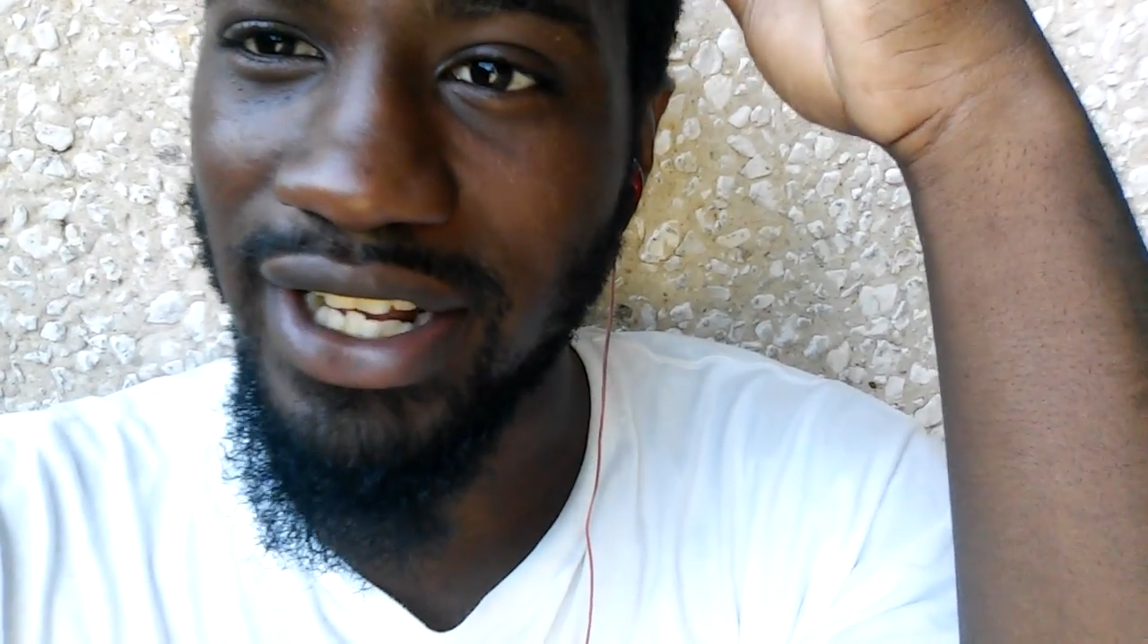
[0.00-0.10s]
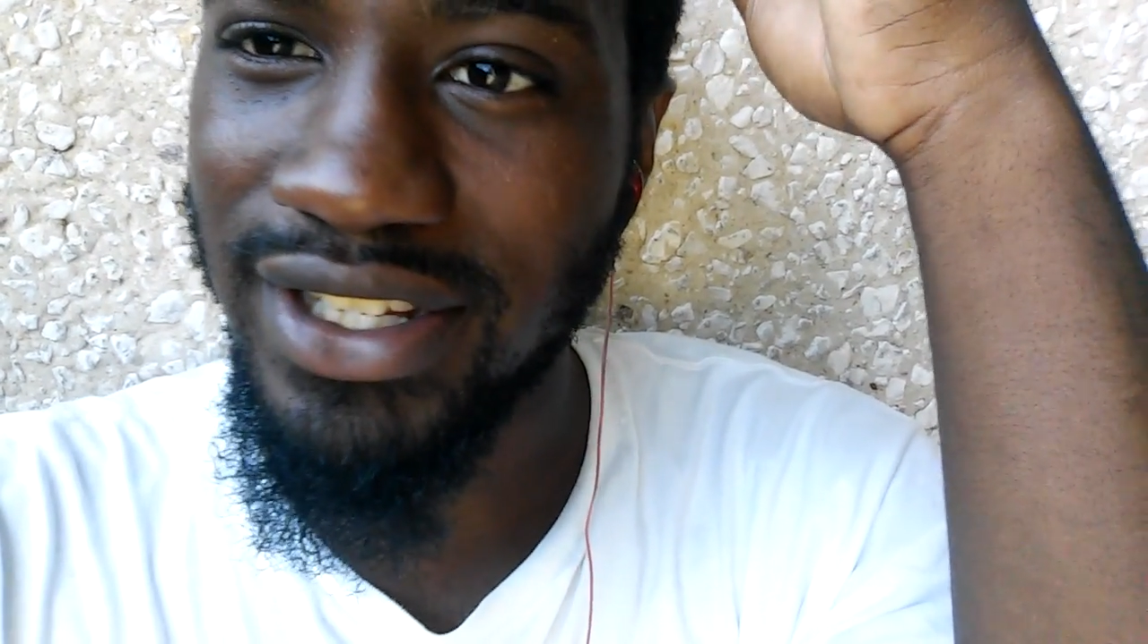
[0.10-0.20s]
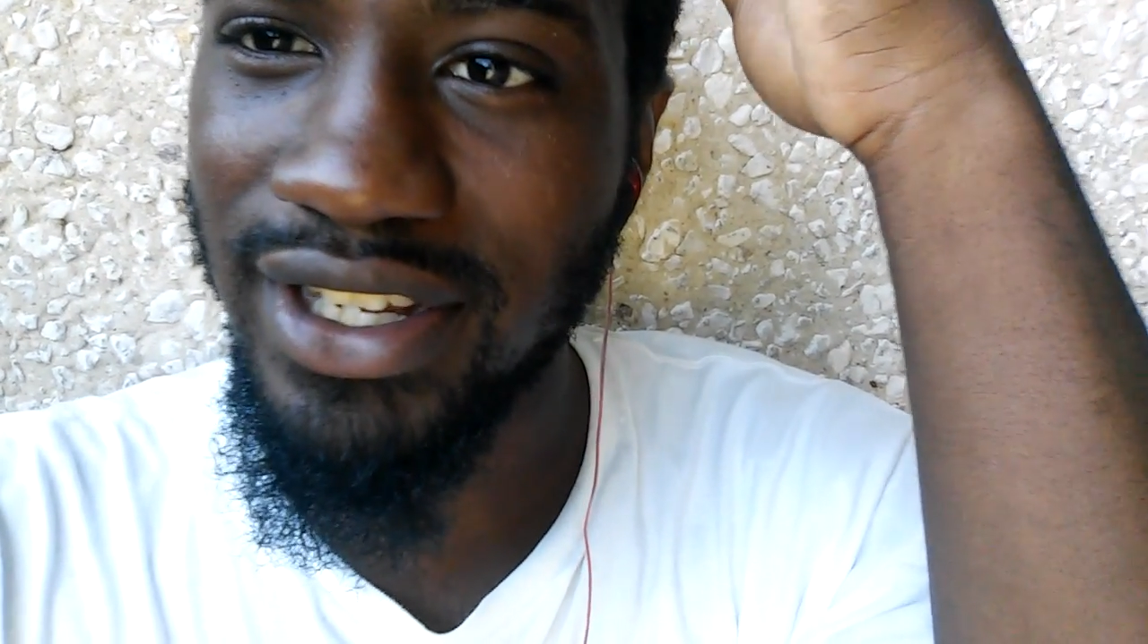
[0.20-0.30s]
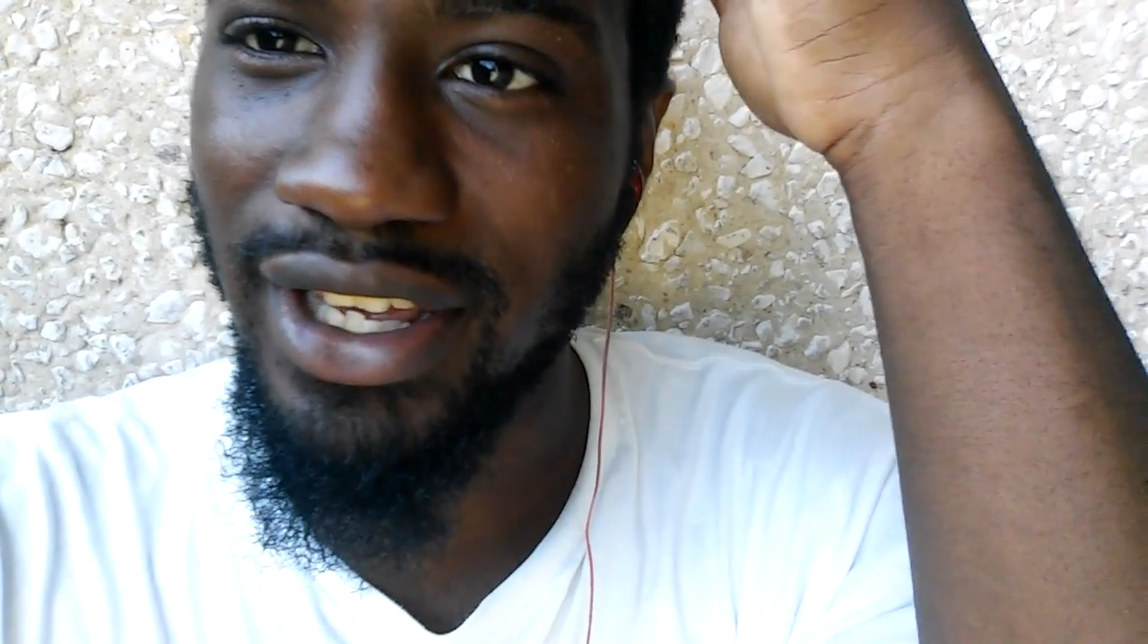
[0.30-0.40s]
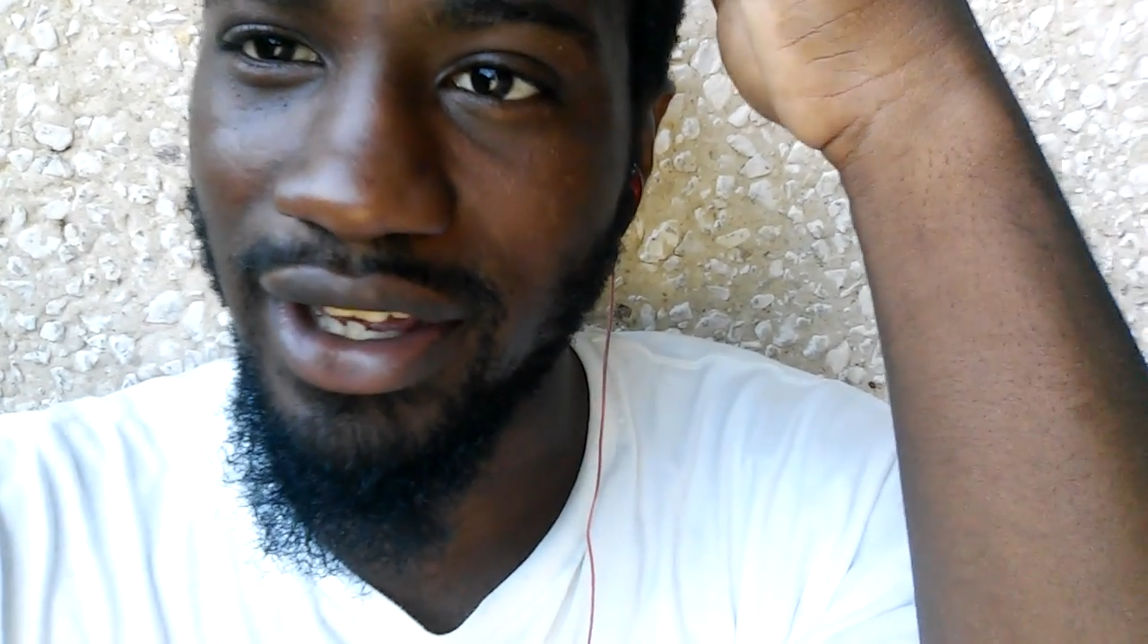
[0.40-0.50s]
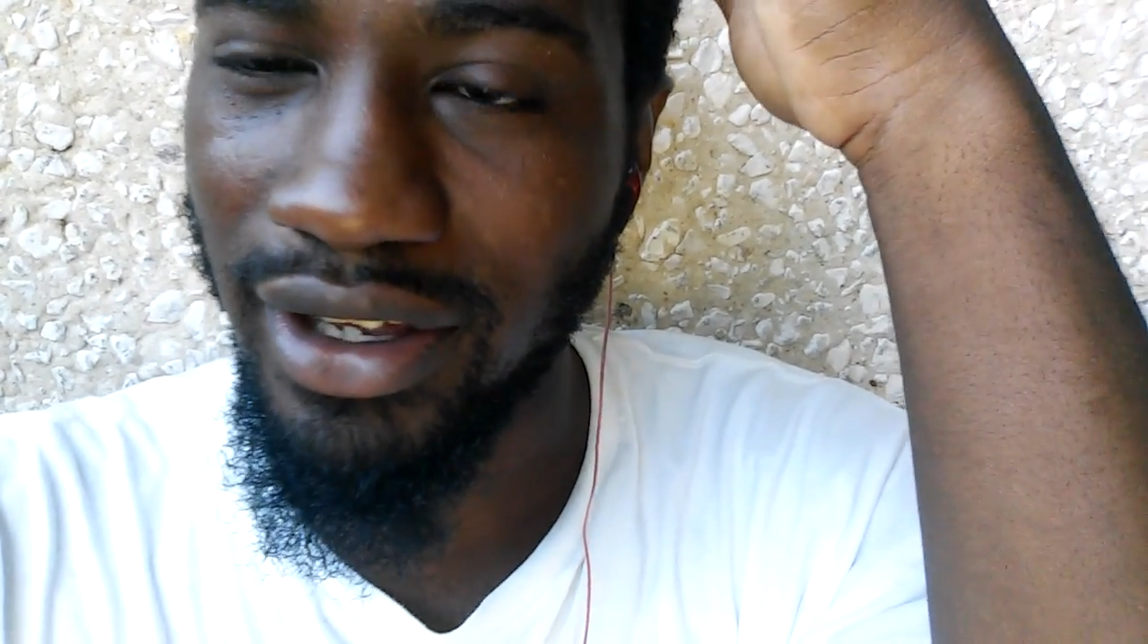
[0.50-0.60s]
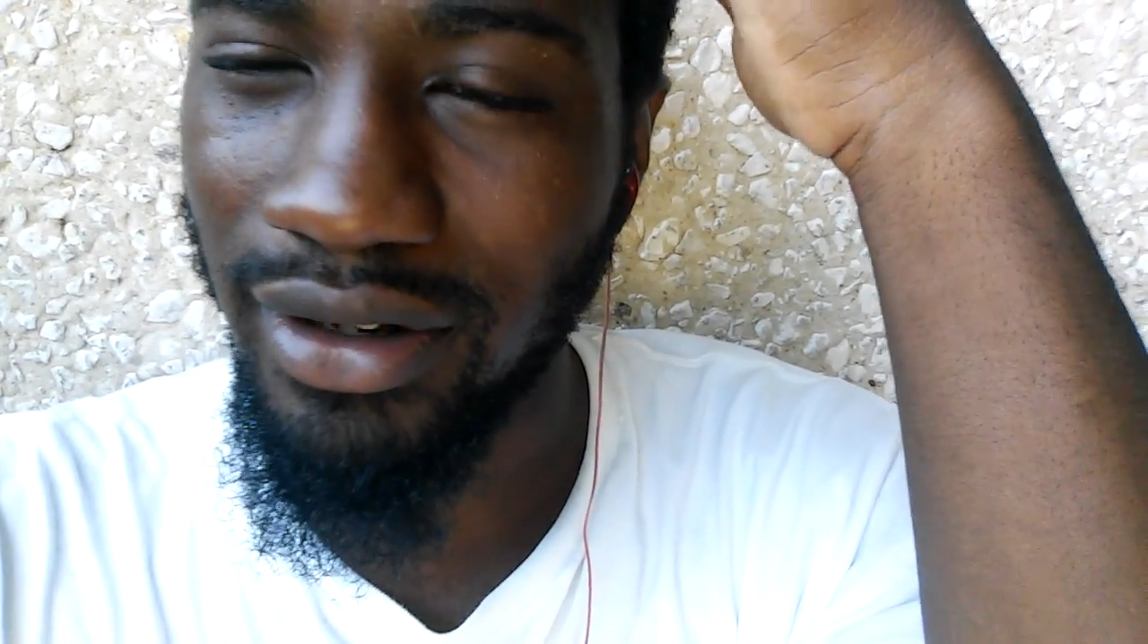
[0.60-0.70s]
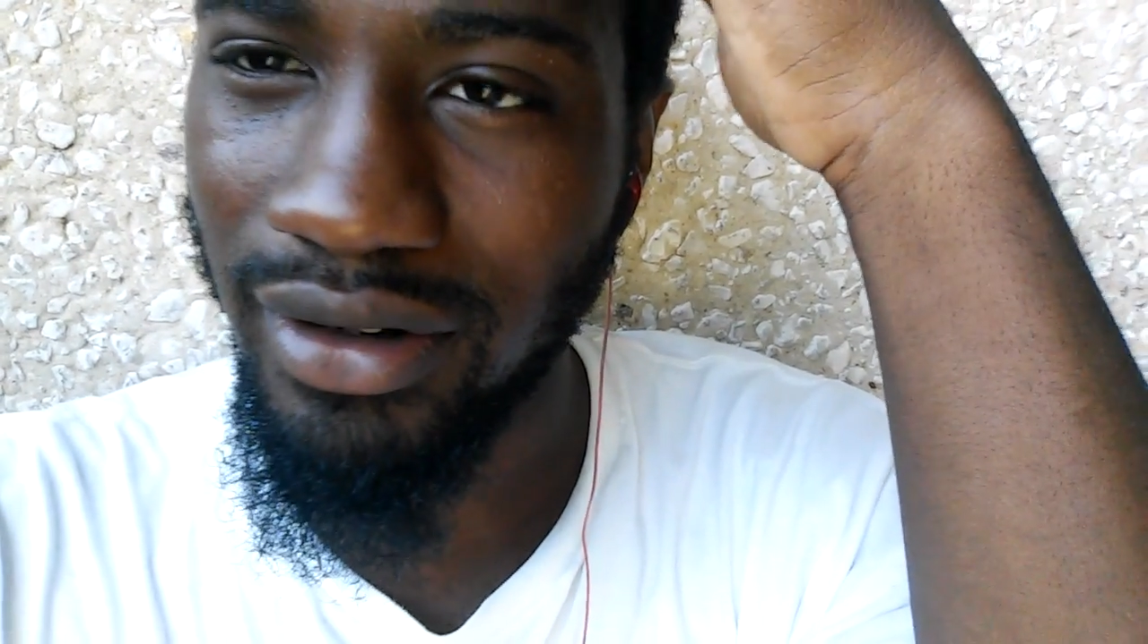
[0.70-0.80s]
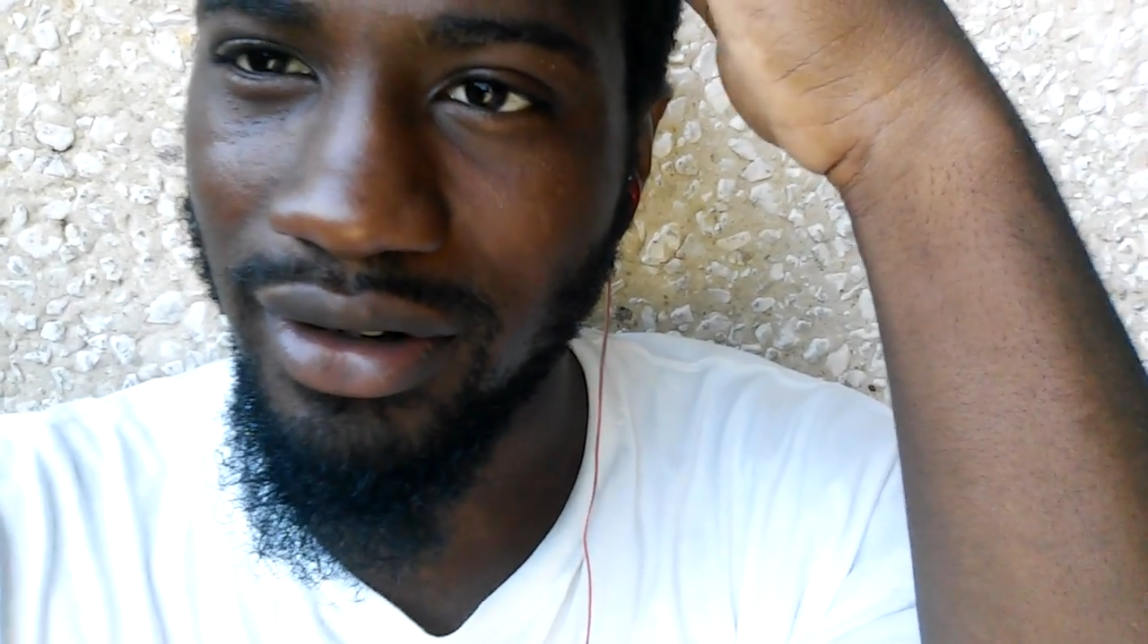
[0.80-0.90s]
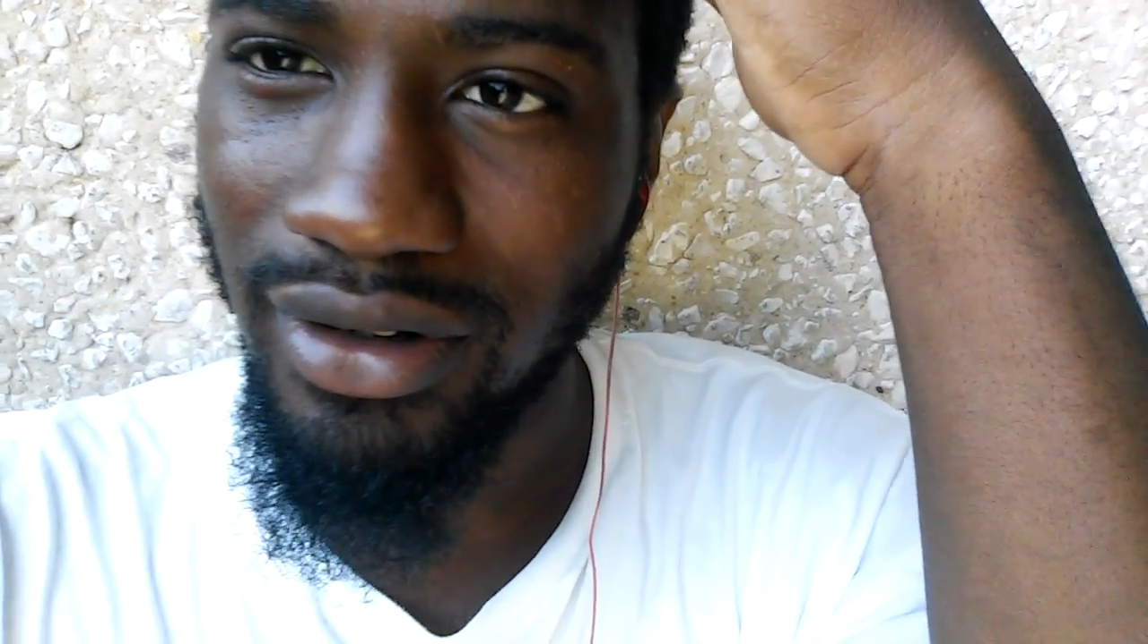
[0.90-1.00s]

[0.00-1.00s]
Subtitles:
us again.